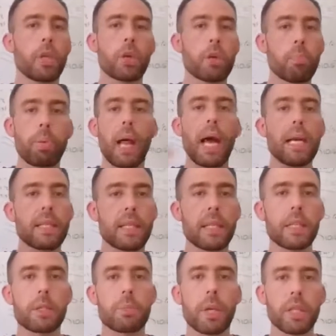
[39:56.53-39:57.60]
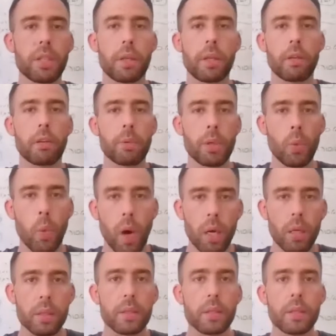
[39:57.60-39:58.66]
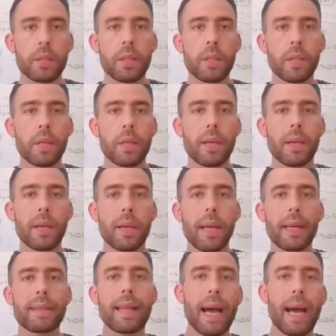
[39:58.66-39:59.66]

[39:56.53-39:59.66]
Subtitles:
can blast in as much Ethereum you want. And